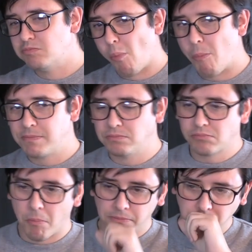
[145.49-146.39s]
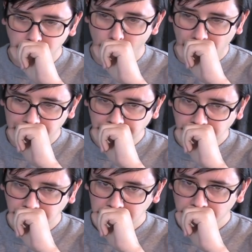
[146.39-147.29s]
Why haven't you decided to
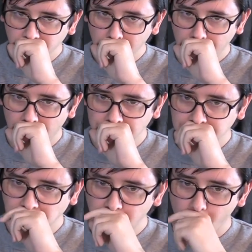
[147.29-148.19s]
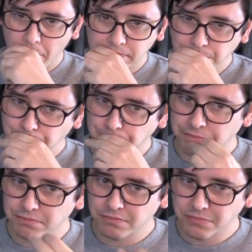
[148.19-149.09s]
pursue, pursue your short film
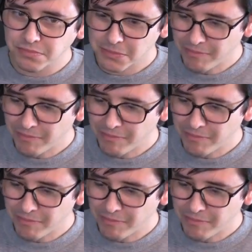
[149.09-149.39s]
career?